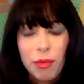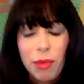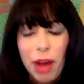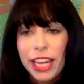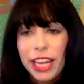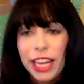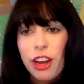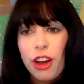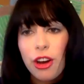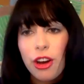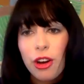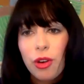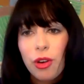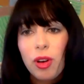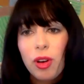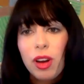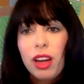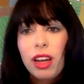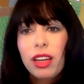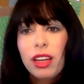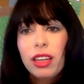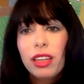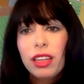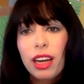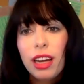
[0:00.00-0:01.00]
I know
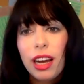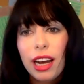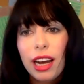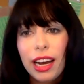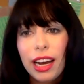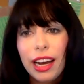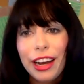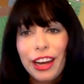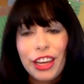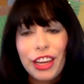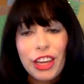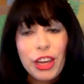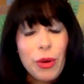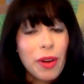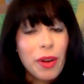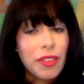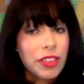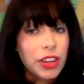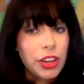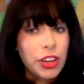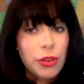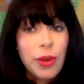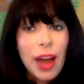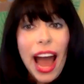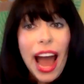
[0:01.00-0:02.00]
you have a
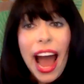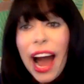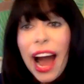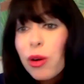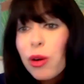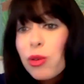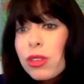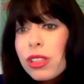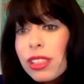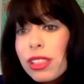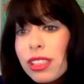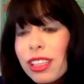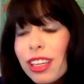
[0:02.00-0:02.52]
new house.